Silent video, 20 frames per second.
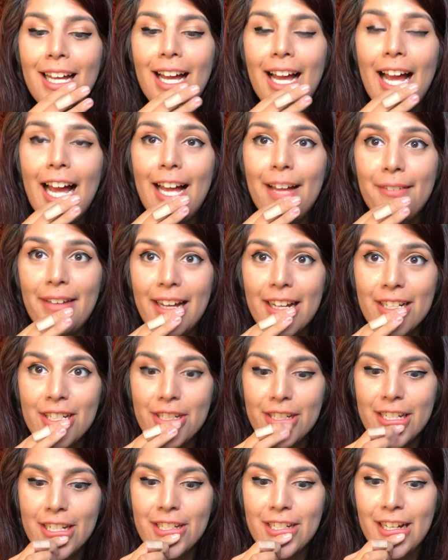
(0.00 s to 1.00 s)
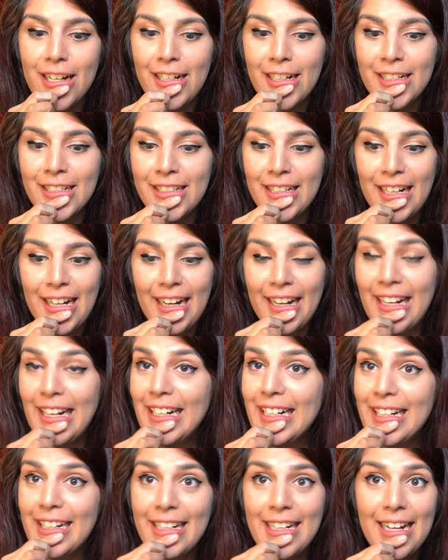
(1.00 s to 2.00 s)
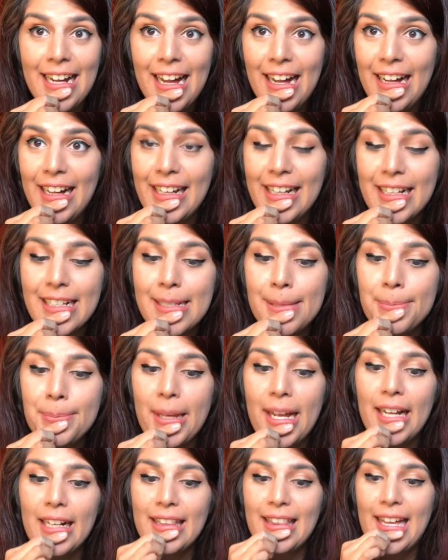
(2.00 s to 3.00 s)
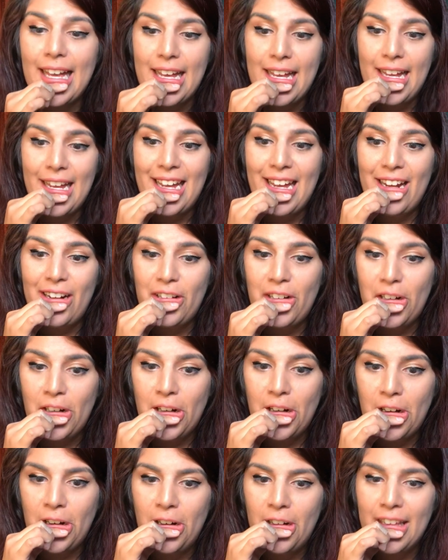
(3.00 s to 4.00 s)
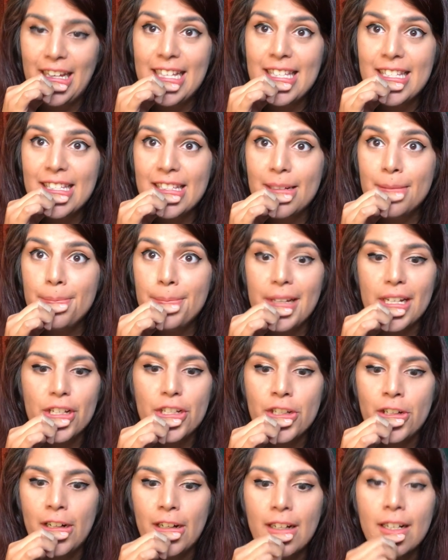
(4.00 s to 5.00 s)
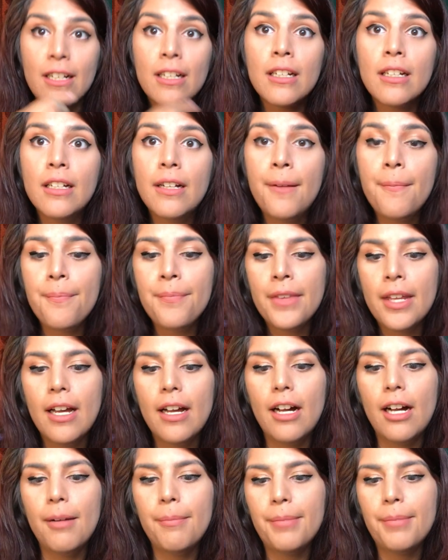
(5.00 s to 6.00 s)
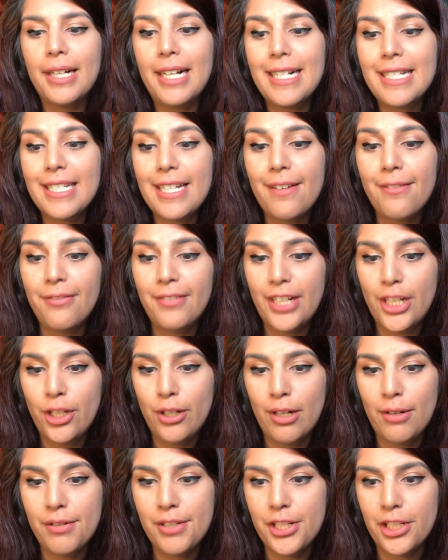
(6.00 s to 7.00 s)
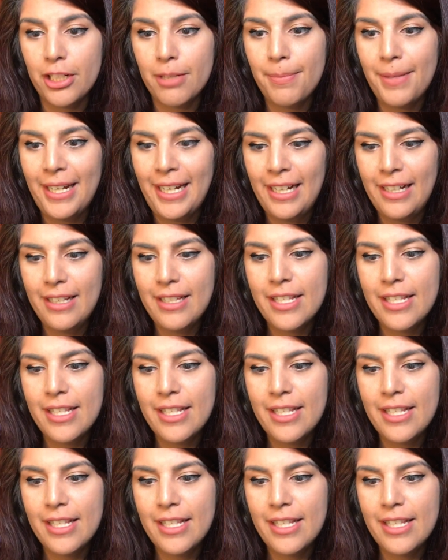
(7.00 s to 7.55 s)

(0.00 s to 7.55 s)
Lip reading: actually shocked. I did not expect that at all. That's a big chunk. But I definitely knew I was European